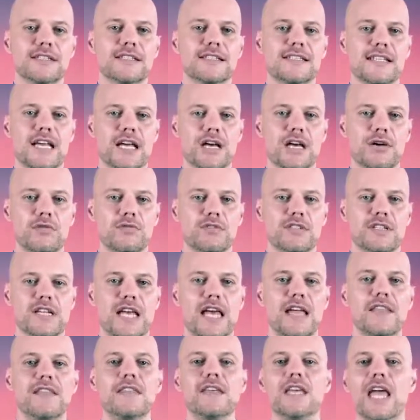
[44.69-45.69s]
sound
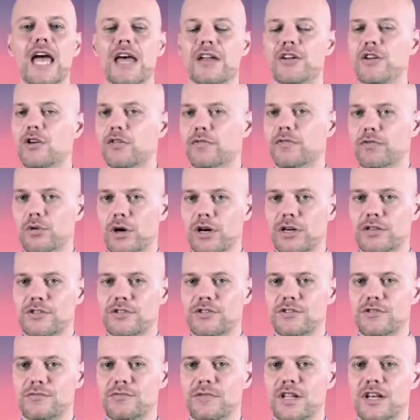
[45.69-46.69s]
at the end of
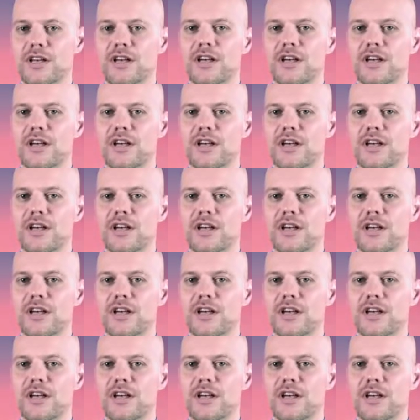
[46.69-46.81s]
words.